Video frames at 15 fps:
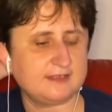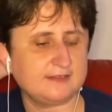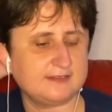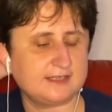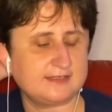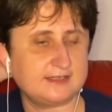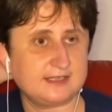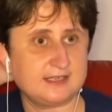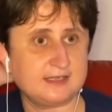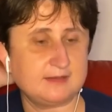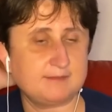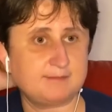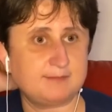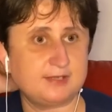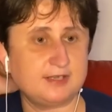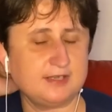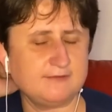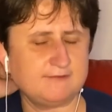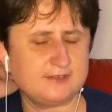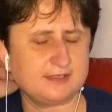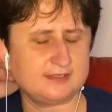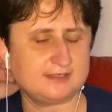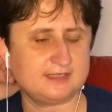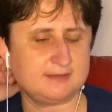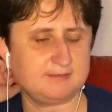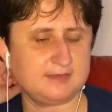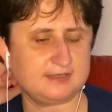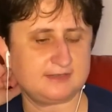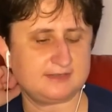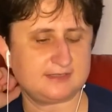that I perfectly
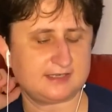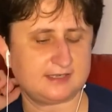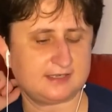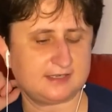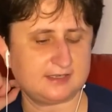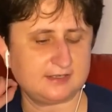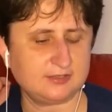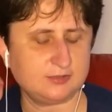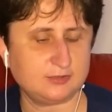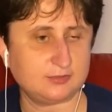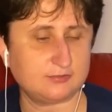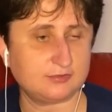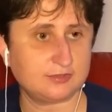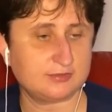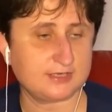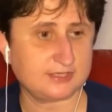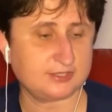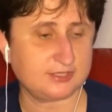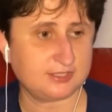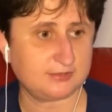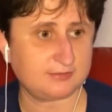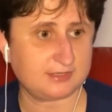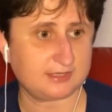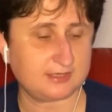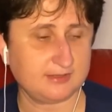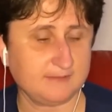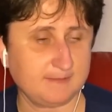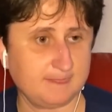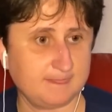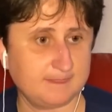meet the, you know,
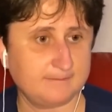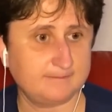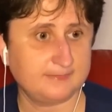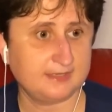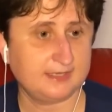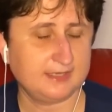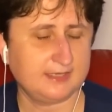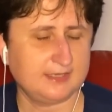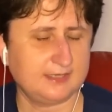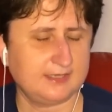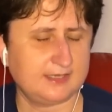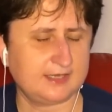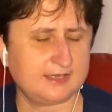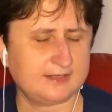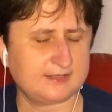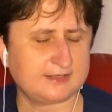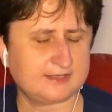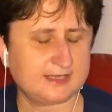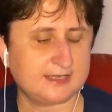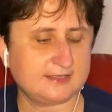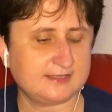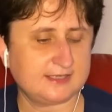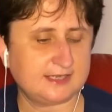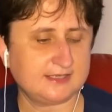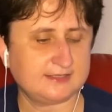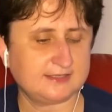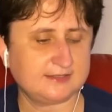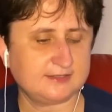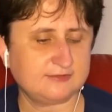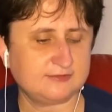criteria. And sadly, I
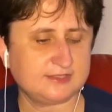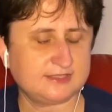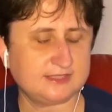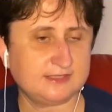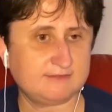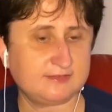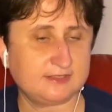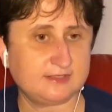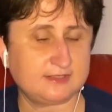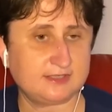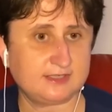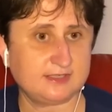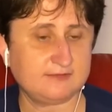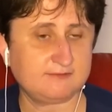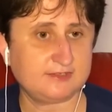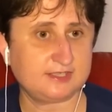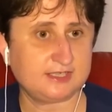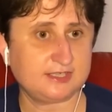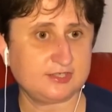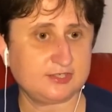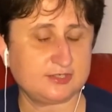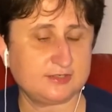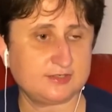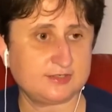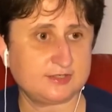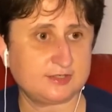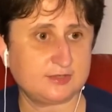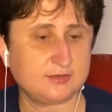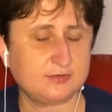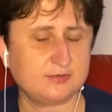didn't receive an invitation,
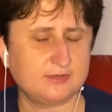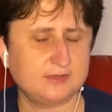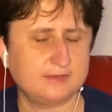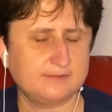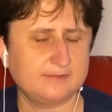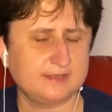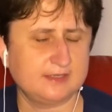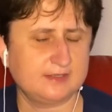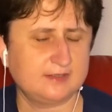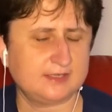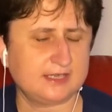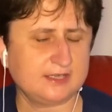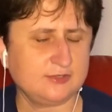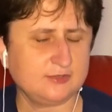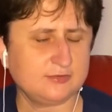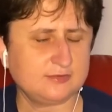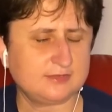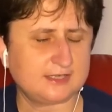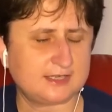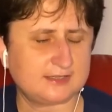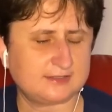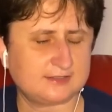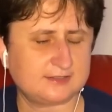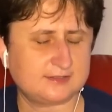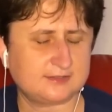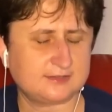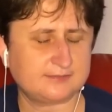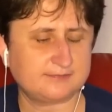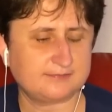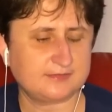so I knew that,
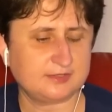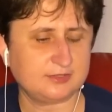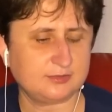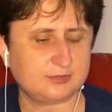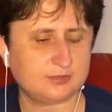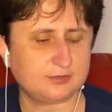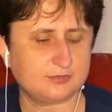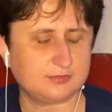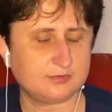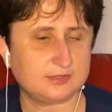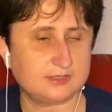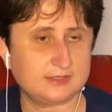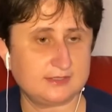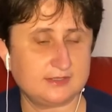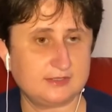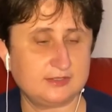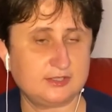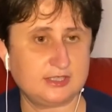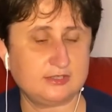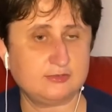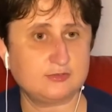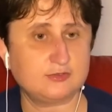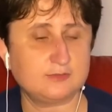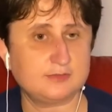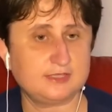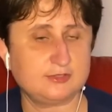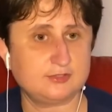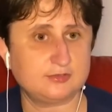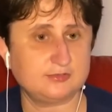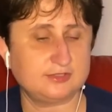you know, they
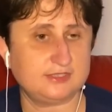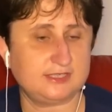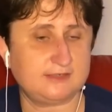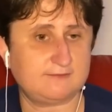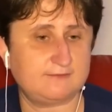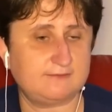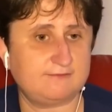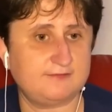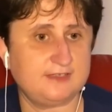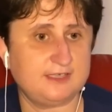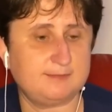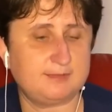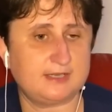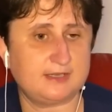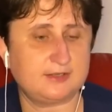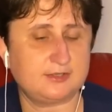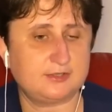normally don't give feedback